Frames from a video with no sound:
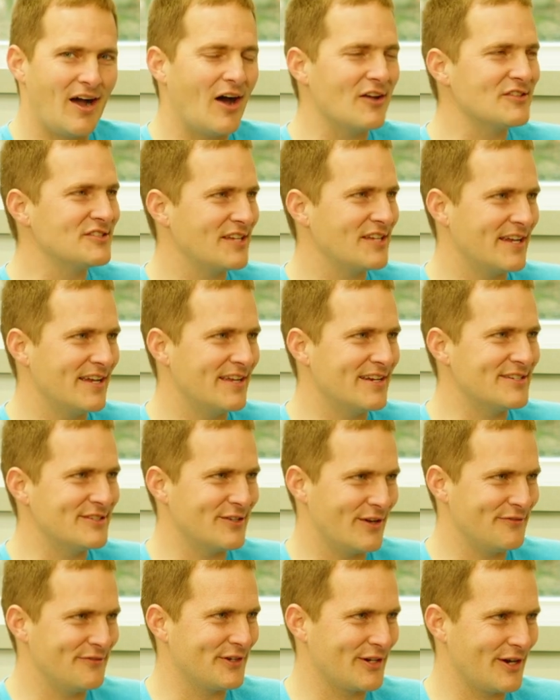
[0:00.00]
"I'll stay in
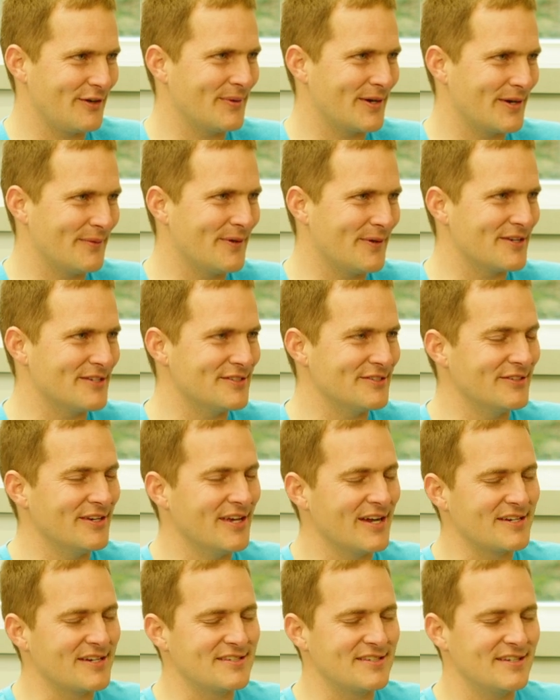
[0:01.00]
until I figure out what I want to do
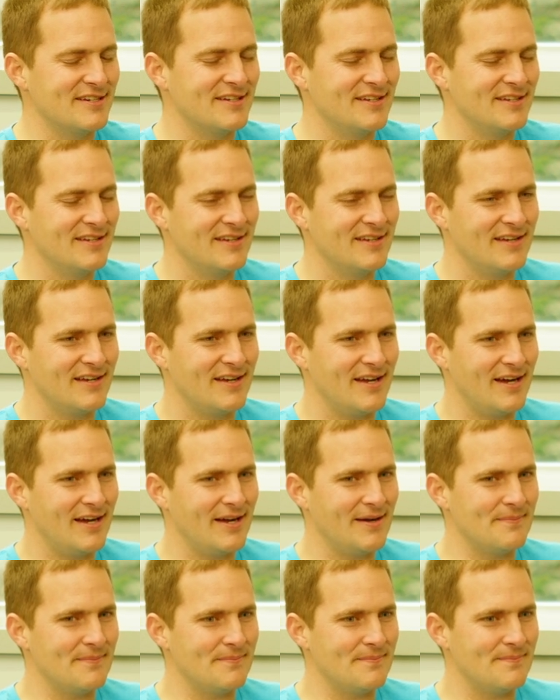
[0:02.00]
next." And
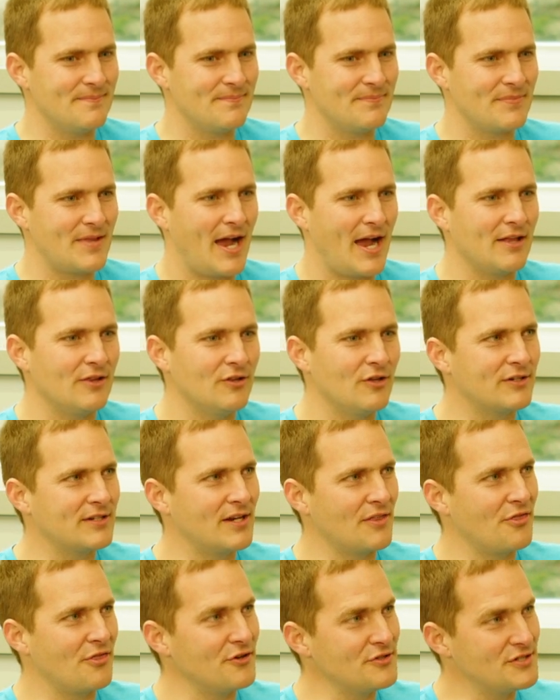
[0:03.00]
um, I looked
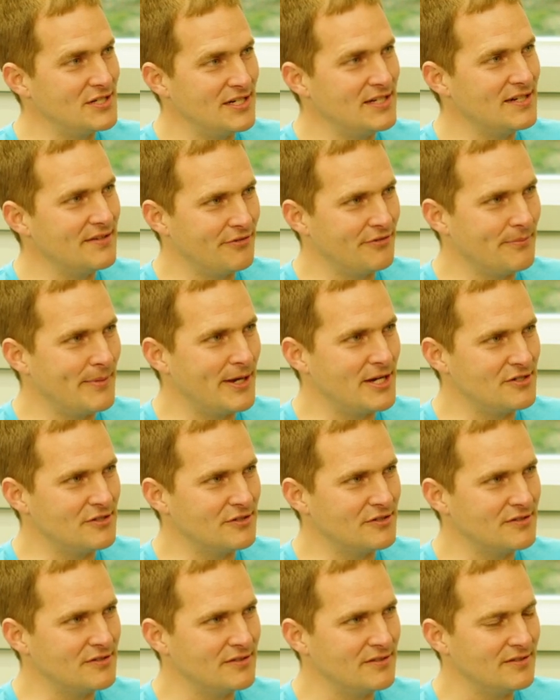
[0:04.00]
at 13 different
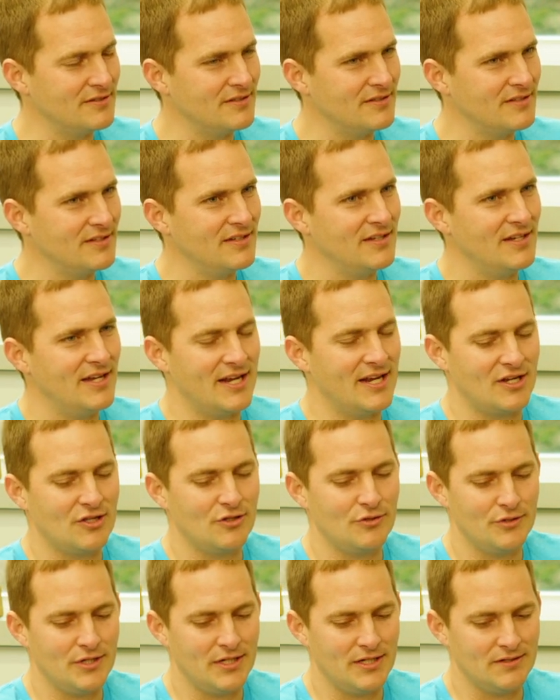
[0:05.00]
majors
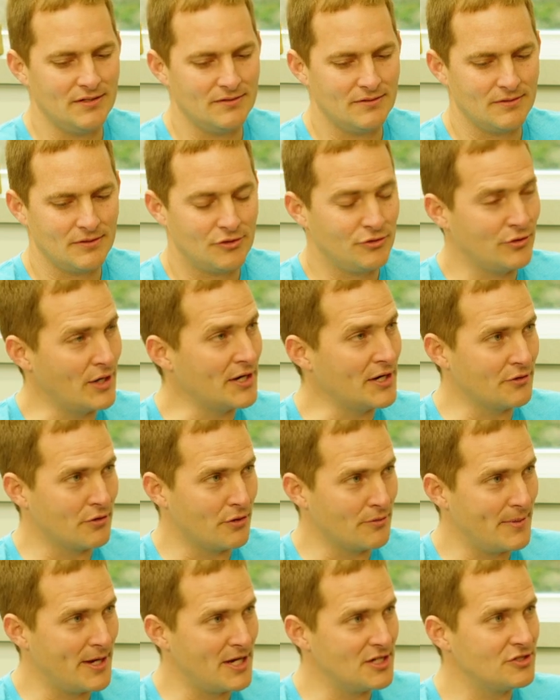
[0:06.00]
including create your
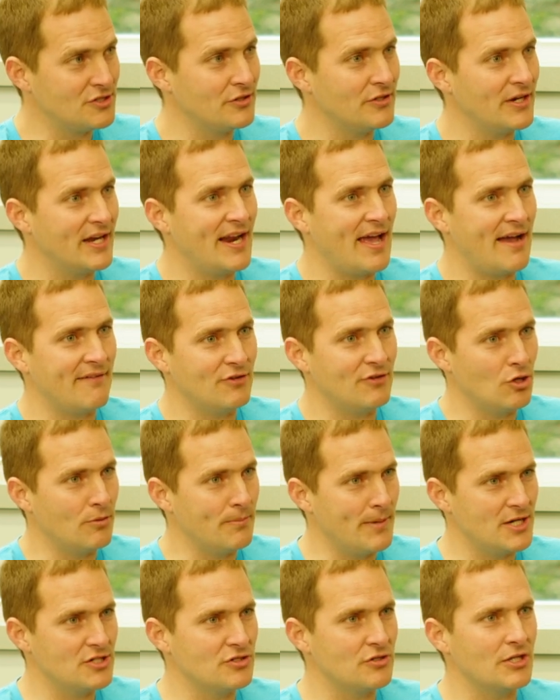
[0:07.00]
own major and have no
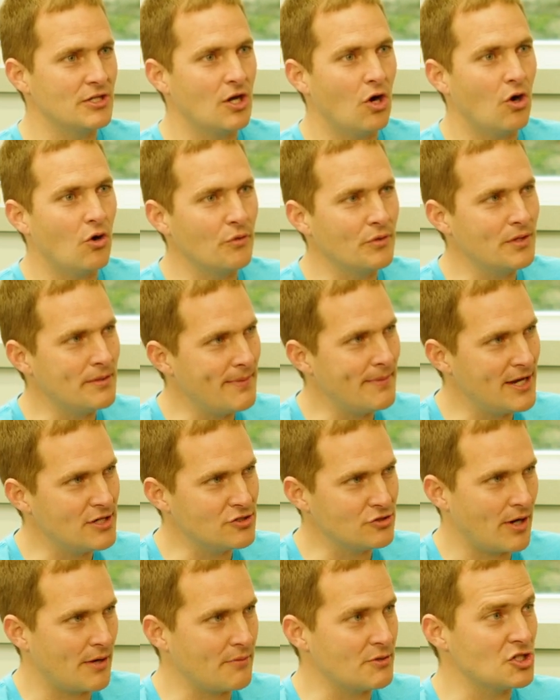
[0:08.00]
major. The only
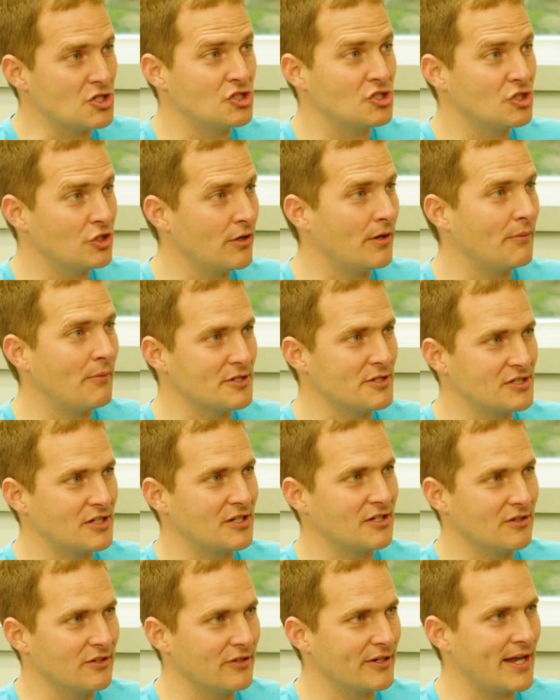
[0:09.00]
major I was sure I wasn't
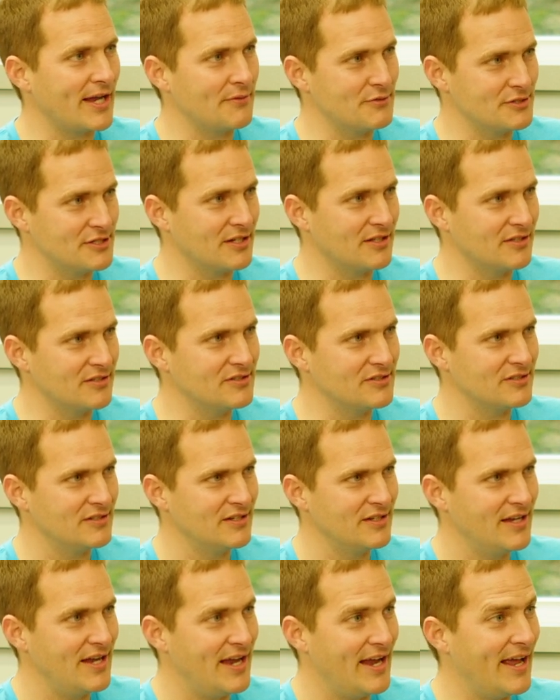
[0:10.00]
going to look at was English.
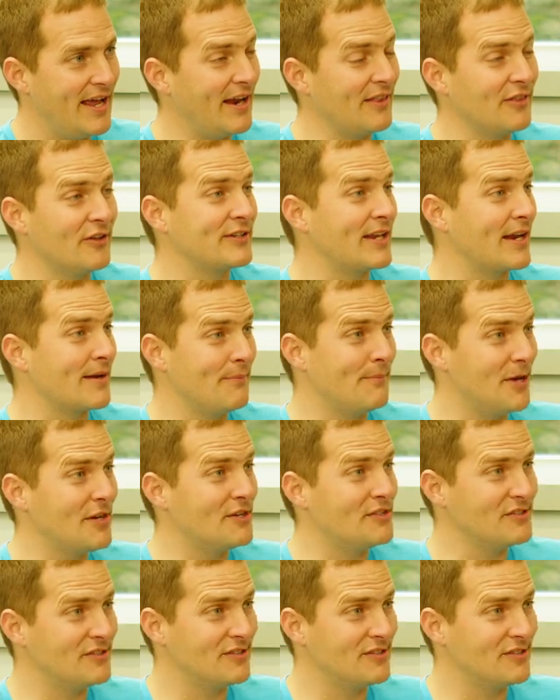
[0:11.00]
Yeah, and I, I looked at a bunch.